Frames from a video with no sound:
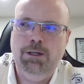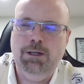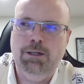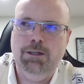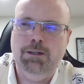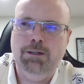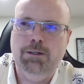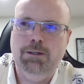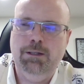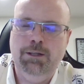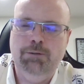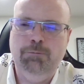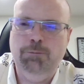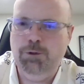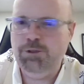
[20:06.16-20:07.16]
uh,
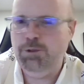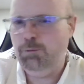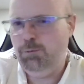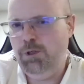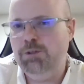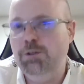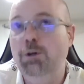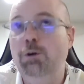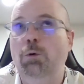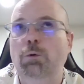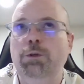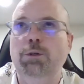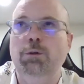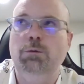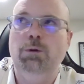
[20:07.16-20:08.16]
at first it was,
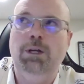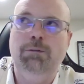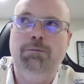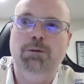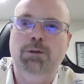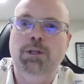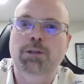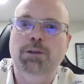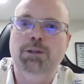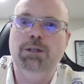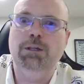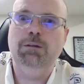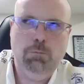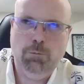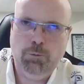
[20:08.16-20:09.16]
oh, you know, I feel nothing.
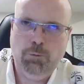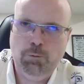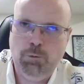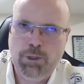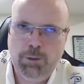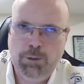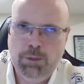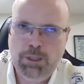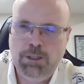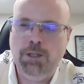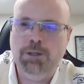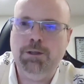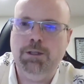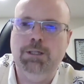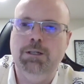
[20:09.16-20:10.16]
What do you mean
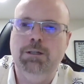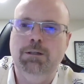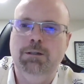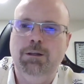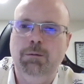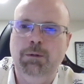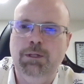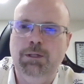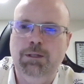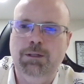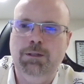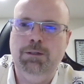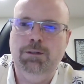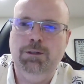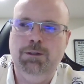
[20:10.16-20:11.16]
nothing? I
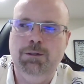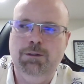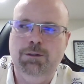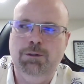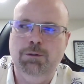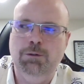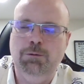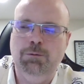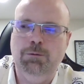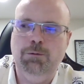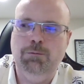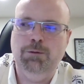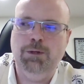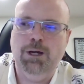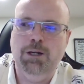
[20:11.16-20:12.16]
mean, you
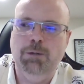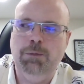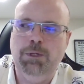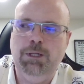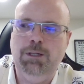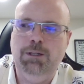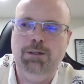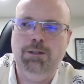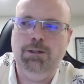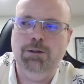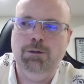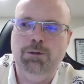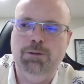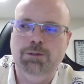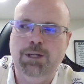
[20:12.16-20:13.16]
you've got to be, you
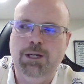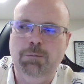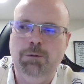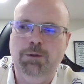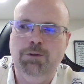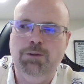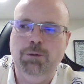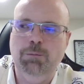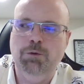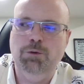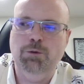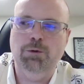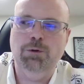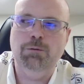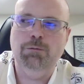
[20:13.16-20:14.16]
know, there's got to be some
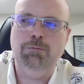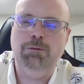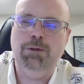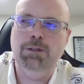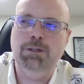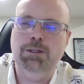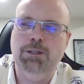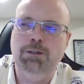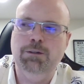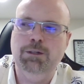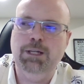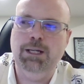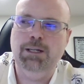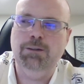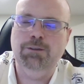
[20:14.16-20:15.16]
sort of feeling that you're
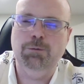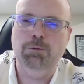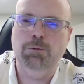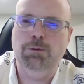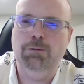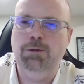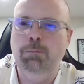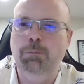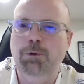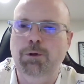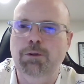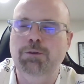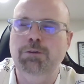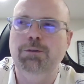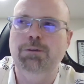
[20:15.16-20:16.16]
getting, some sort of
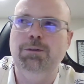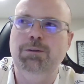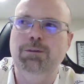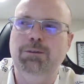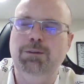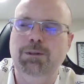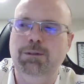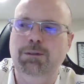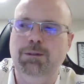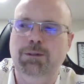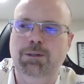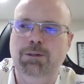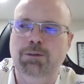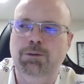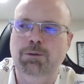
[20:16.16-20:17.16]
impulse that, that,
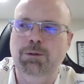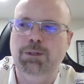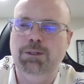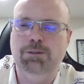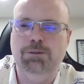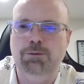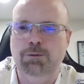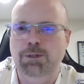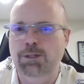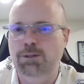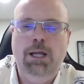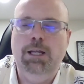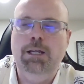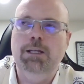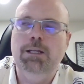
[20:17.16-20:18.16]
that you're doing this, you're doing it.
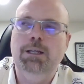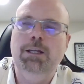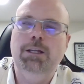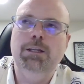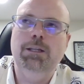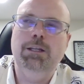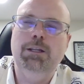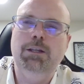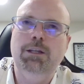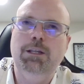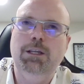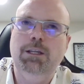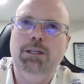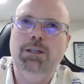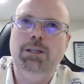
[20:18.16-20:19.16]
And, and, then
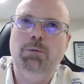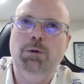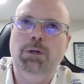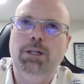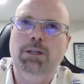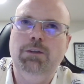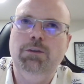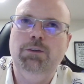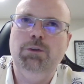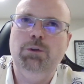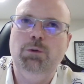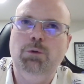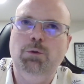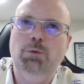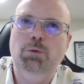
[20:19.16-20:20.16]
they they went
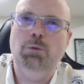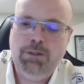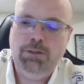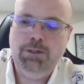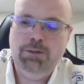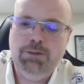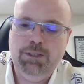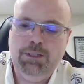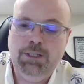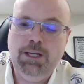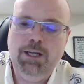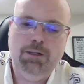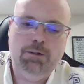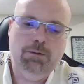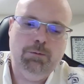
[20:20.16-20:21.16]
into, they said,
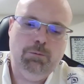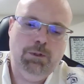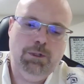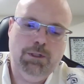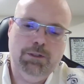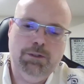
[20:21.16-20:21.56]
yeah, well,